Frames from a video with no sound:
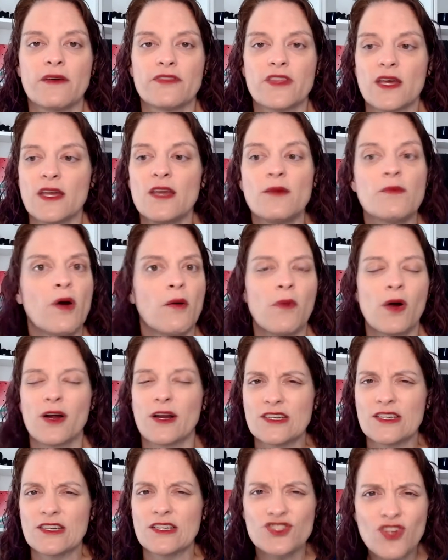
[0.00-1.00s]
email
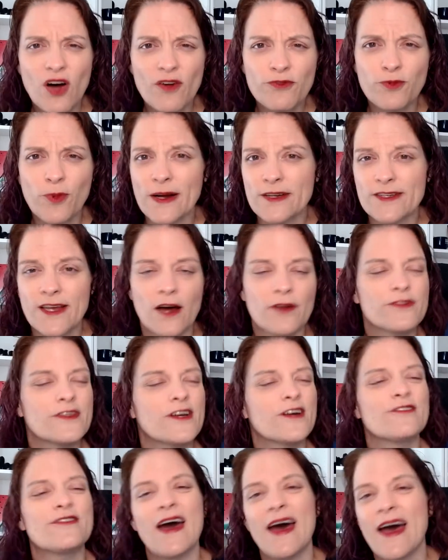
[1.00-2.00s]
marketing softwares out
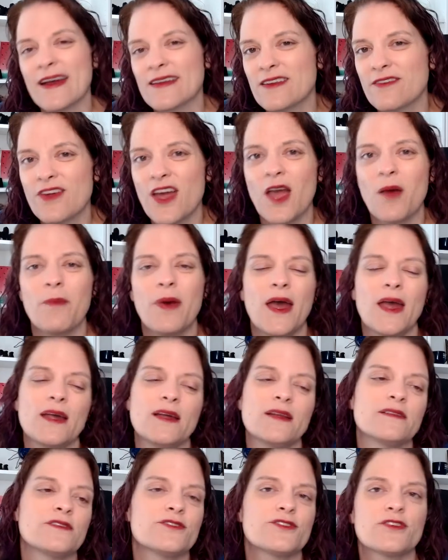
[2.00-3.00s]
there, the Active
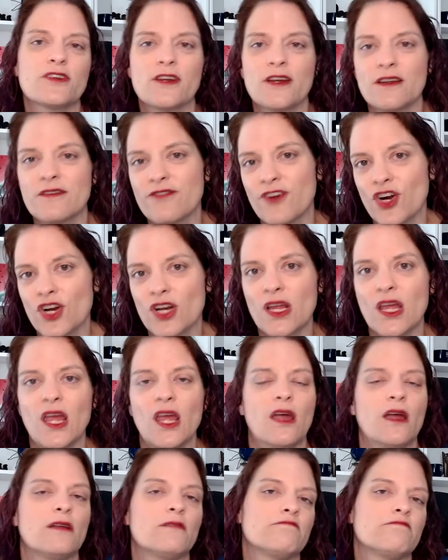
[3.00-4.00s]
Campaigns,
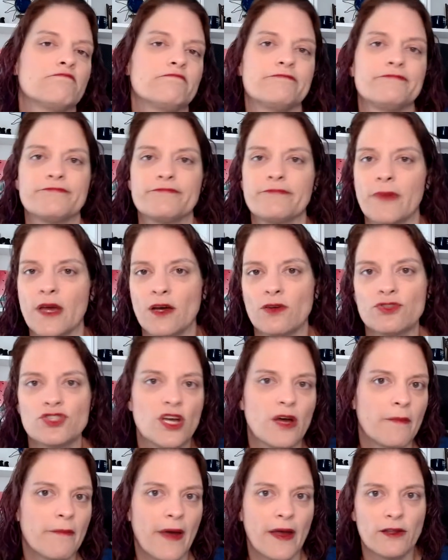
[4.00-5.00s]
ConvertKit,
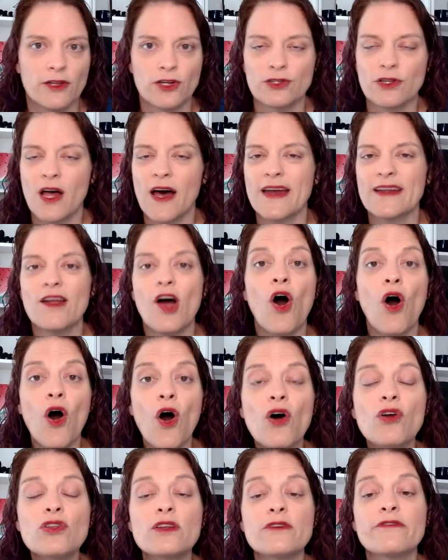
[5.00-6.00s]
MailChimp, MailerLite,
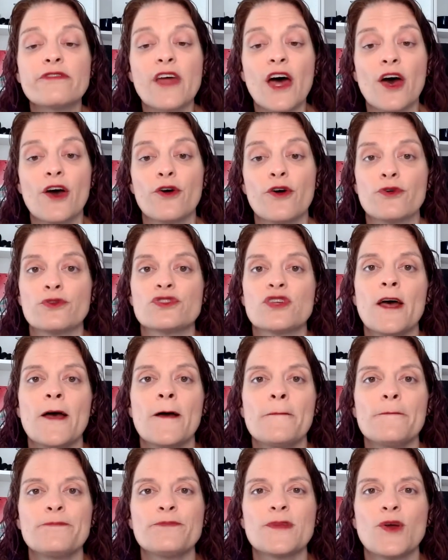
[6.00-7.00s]
all of those
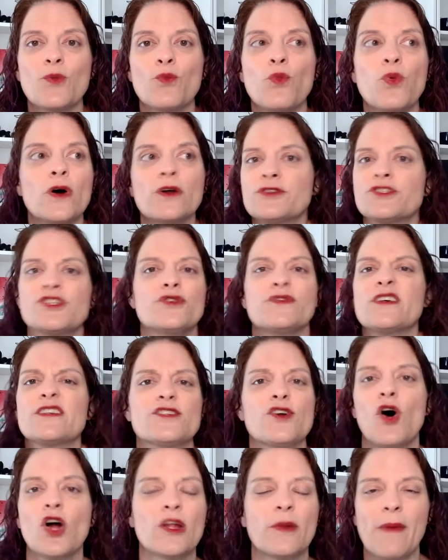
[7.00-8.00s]
will do this
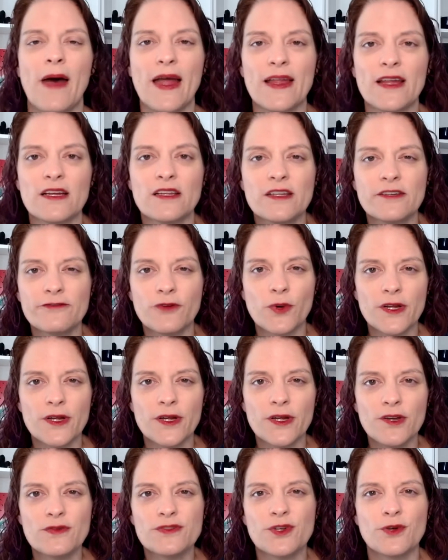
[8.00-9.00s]
automatically for
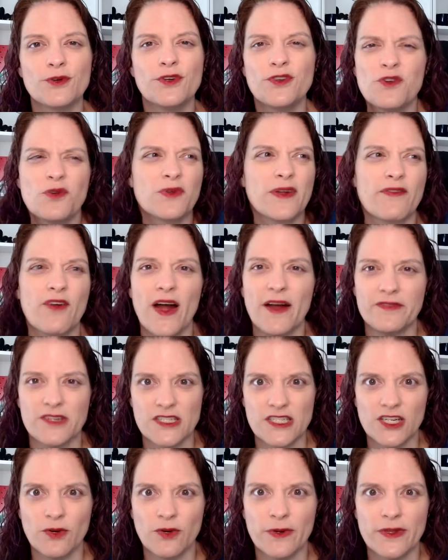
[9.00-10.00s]
you, so you don't ever have to
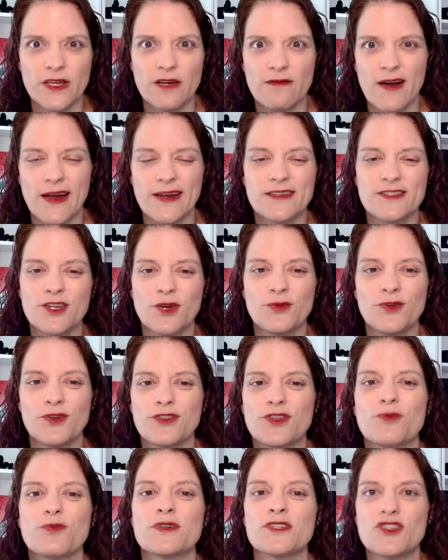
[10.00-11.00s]
deal with it, right? So the
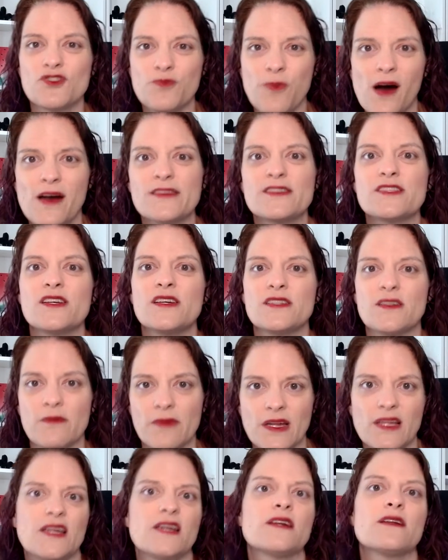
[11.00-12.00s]
response is
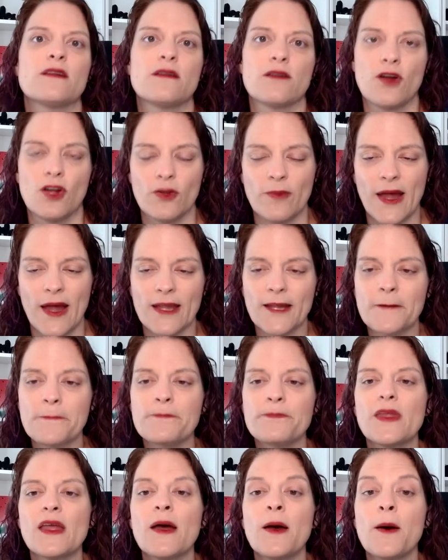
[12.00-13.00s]
immediate and automatic.
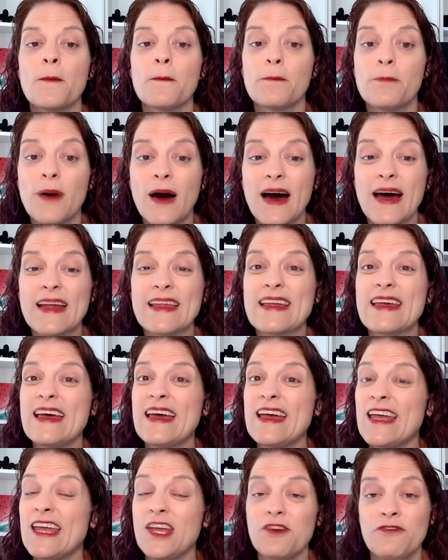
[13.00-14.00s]
But
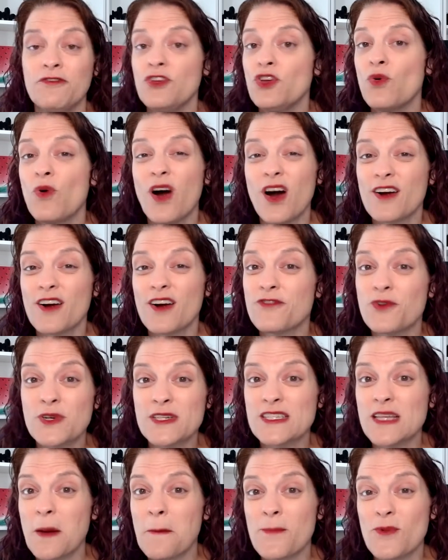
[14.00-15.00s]
if you are, for
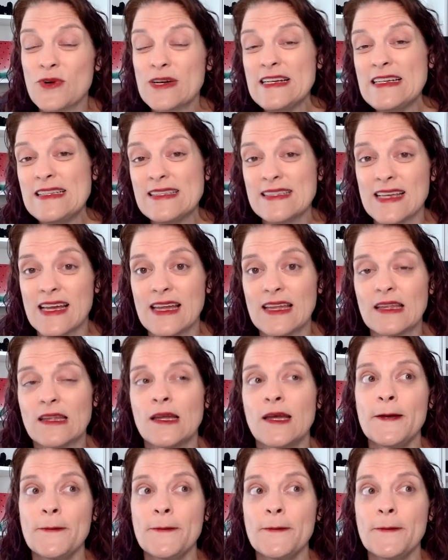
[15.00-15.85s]
some reason,